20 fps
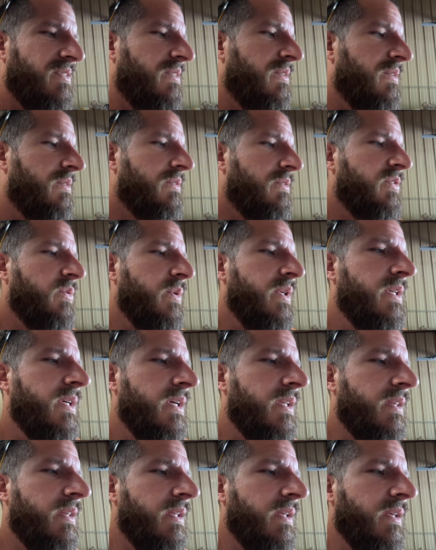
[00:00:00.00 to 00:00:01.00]
a little tweak, I
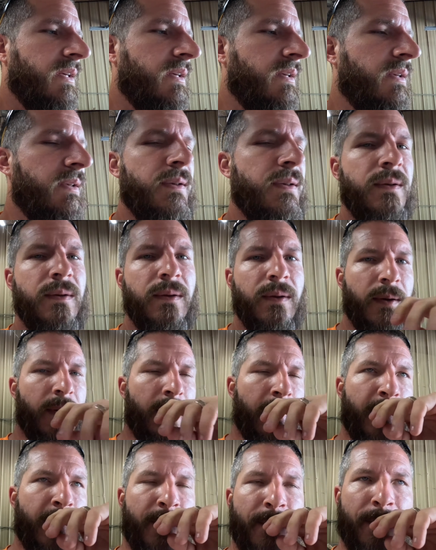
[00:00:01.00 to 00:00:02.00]
think.
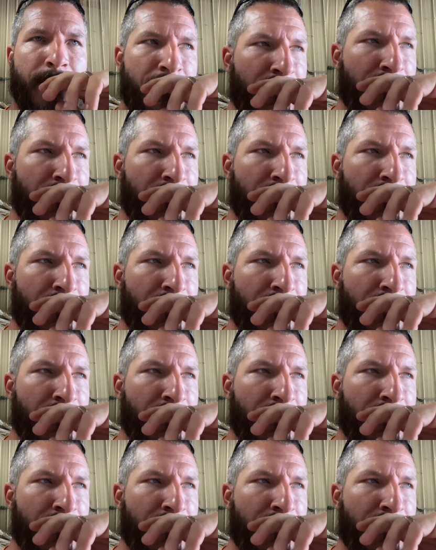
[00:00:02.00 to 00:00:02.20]
But